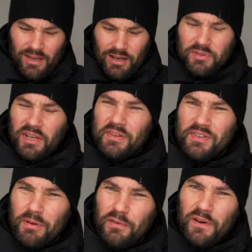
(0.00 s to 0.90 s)
I was getting
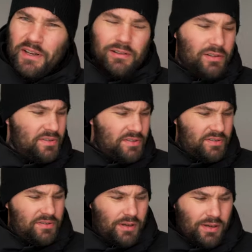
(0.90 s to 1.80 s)
so many funny looks
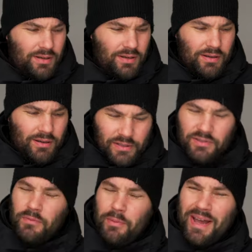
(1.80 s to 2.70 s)
because I
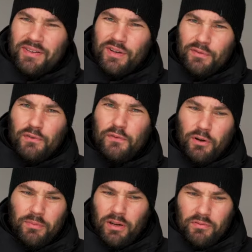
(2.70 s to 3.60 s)
took my mask off to
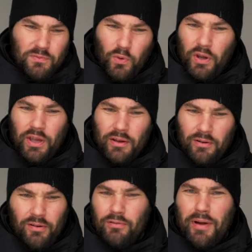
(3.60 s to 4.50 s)
film and I was
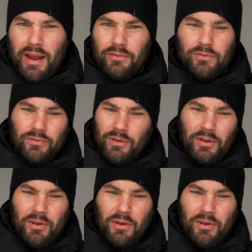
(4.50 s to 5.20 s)
walking around